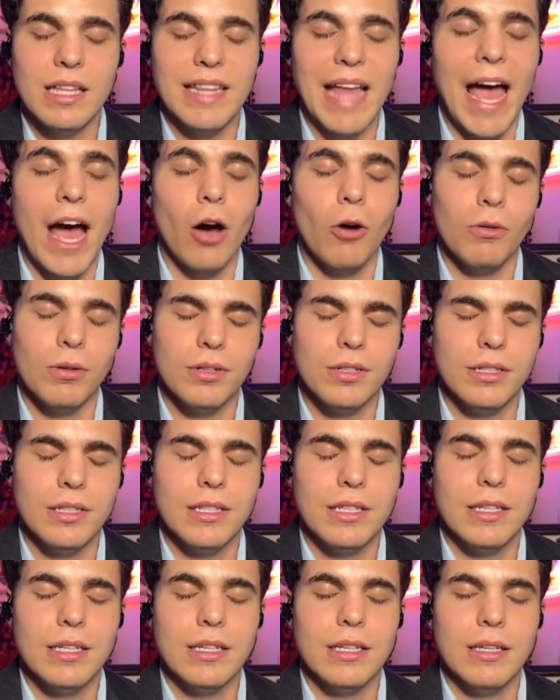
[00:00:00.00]
Now,
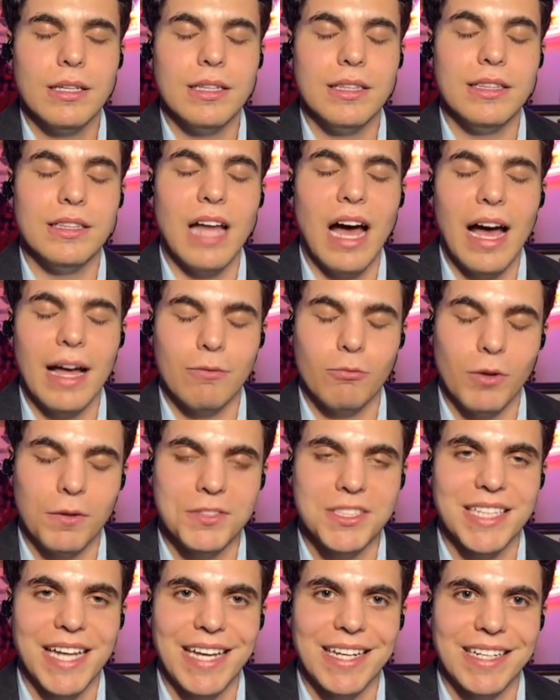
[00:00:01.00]

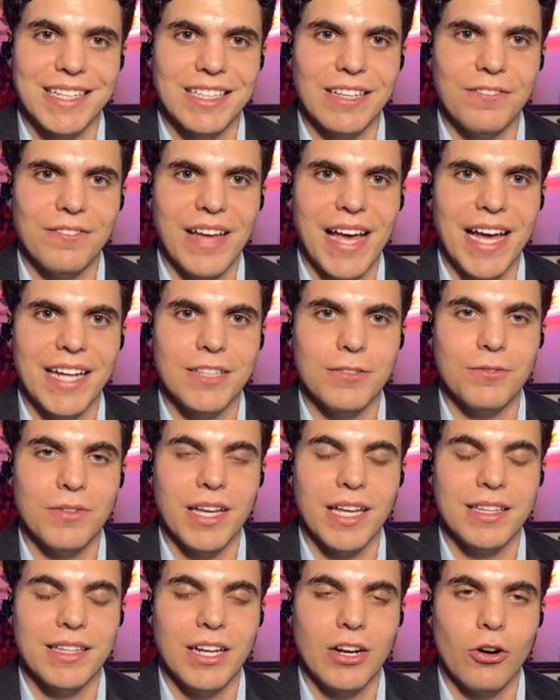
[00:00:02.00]
notwithstanding the fact
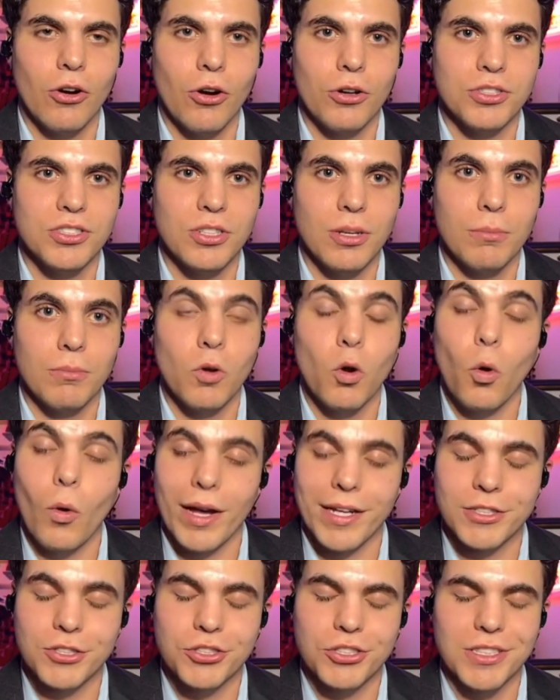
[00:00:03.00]
that there are some
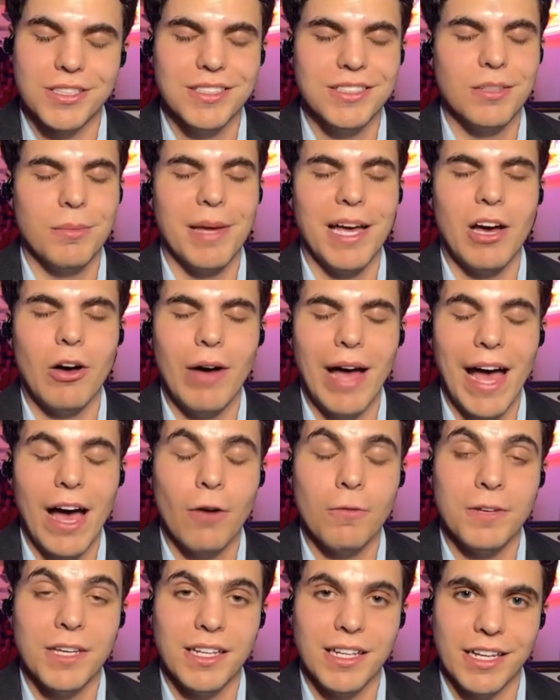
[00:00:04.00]
questions about
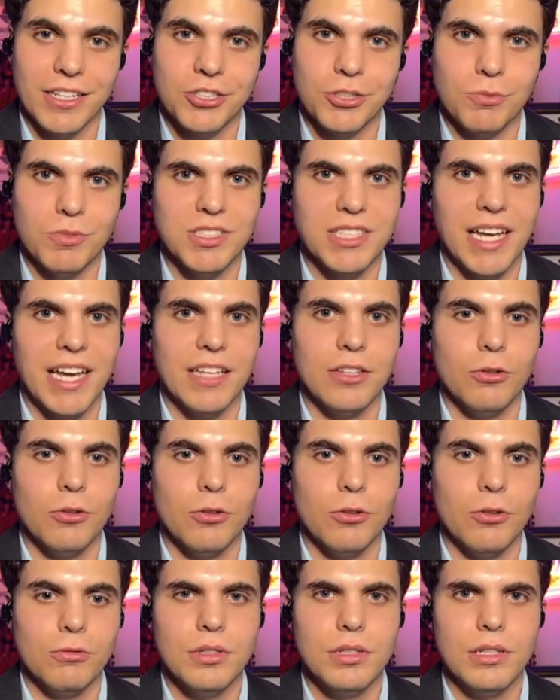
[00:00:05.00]
how the election was
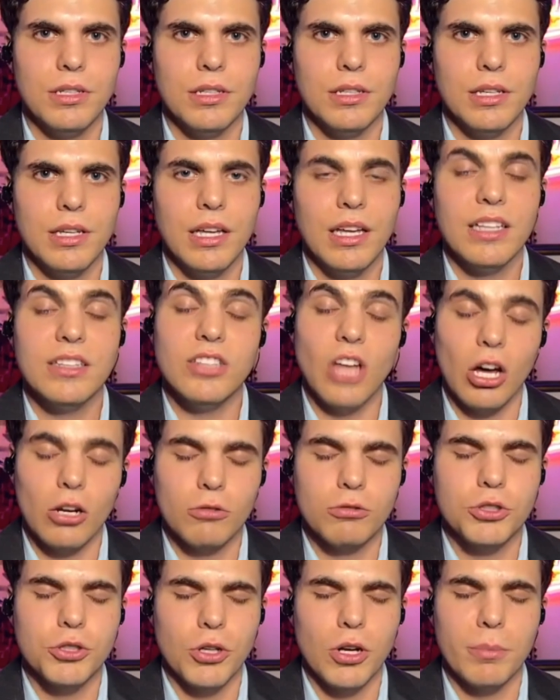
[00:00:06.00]
handled,
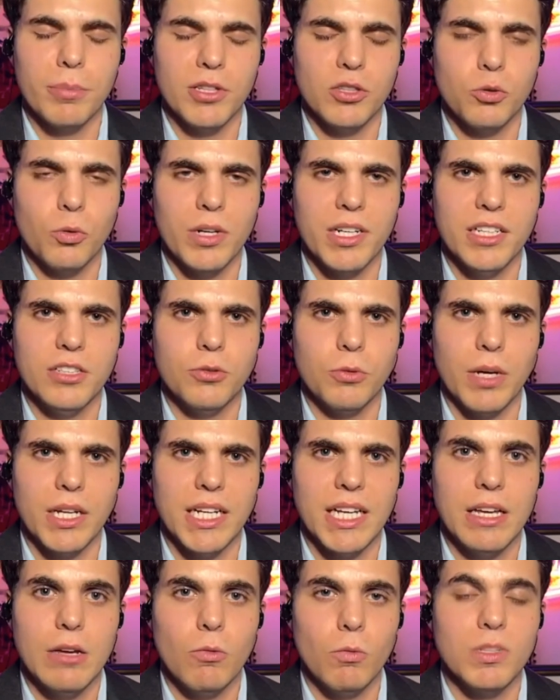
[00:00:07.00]
Donald Trump in
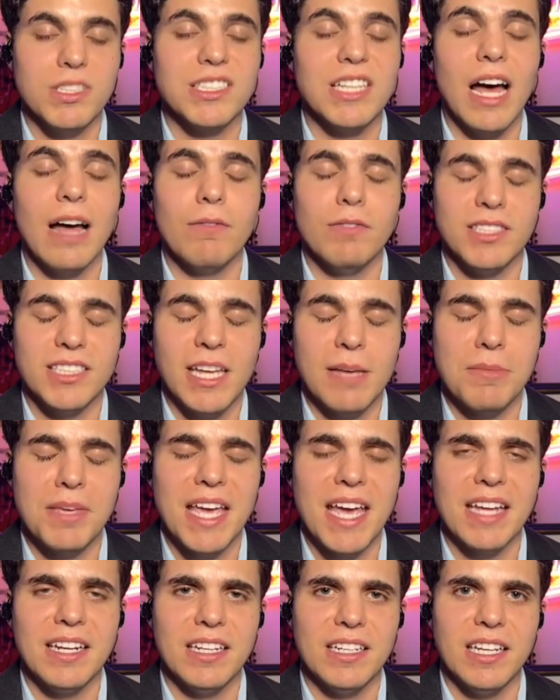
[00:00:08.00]
2020 was not the same
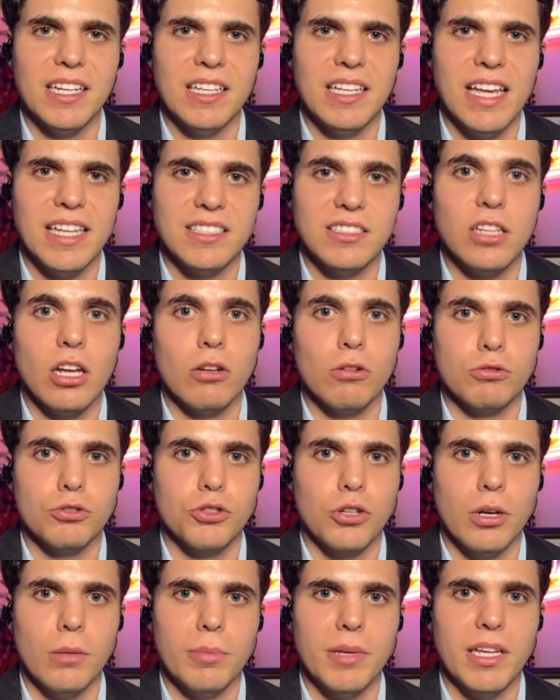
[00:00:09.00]
candidate as Donald
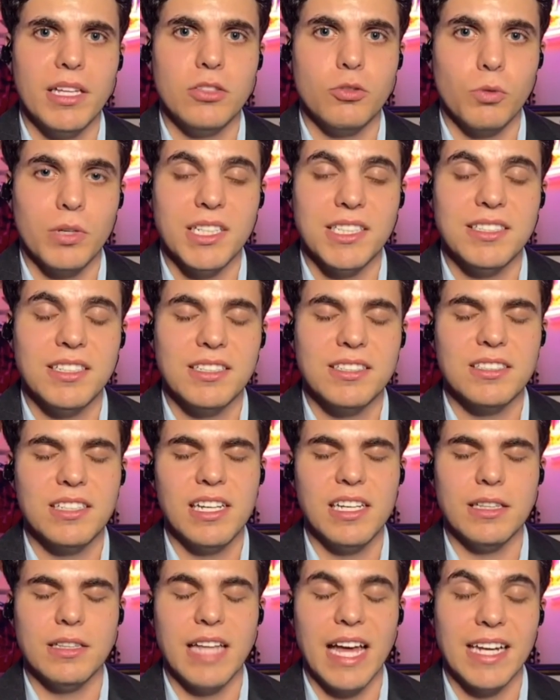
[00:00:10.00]
Trump in
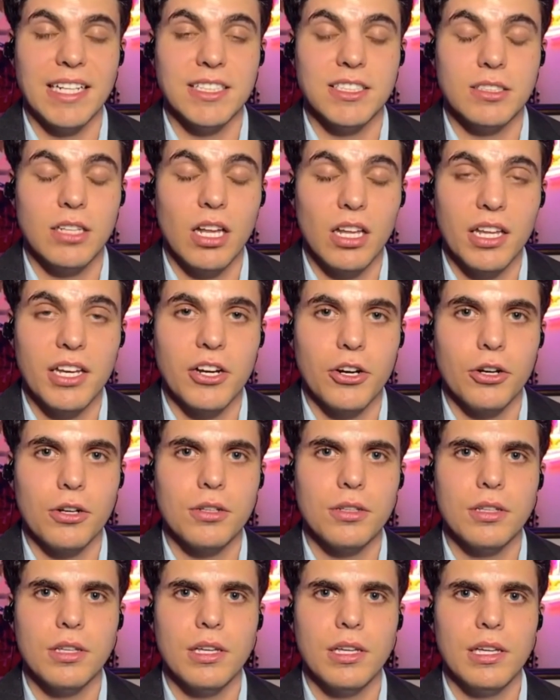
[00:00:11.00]
2016. That is clear.
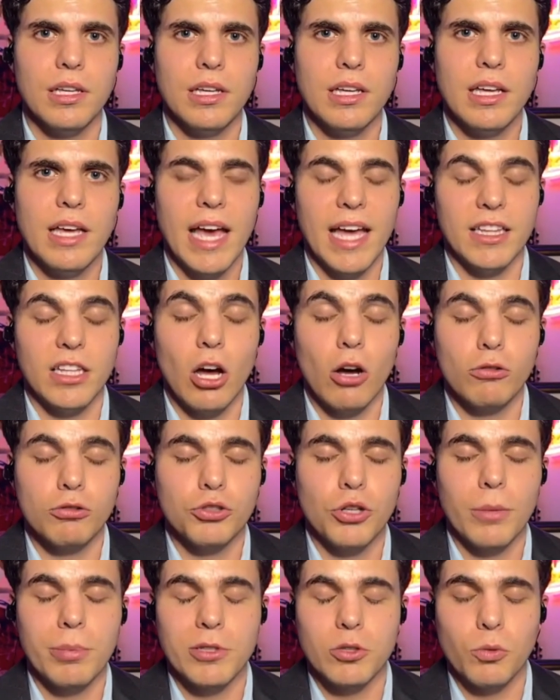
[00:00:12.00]
And Donald
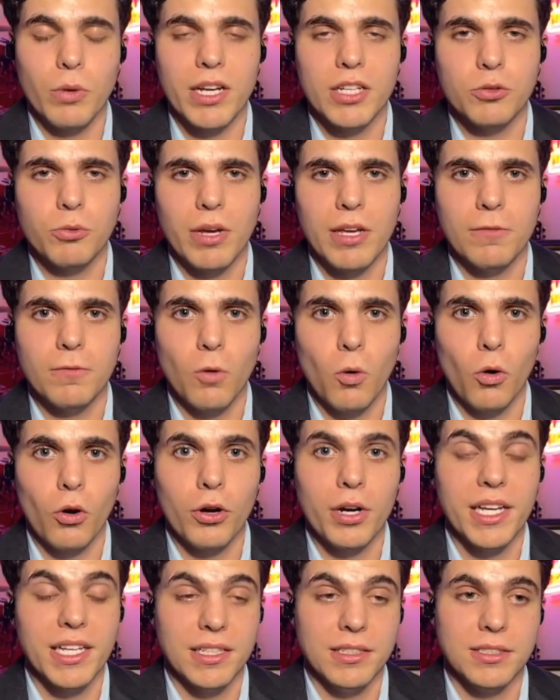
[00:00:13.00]
Trump in
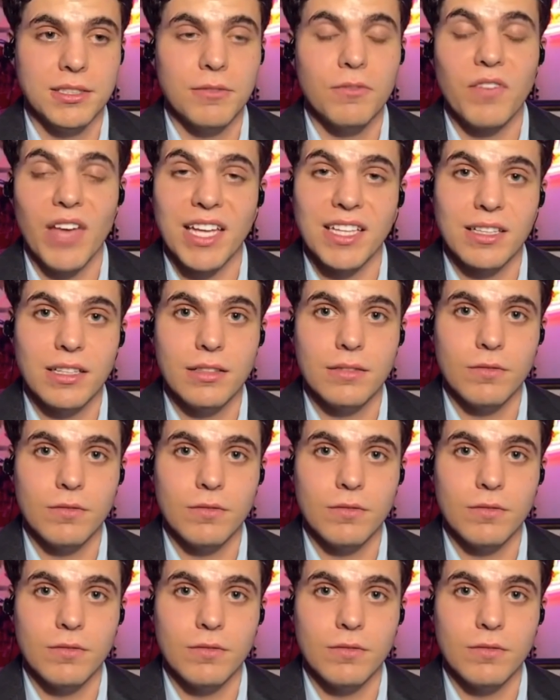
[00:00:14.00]
2024 is, thank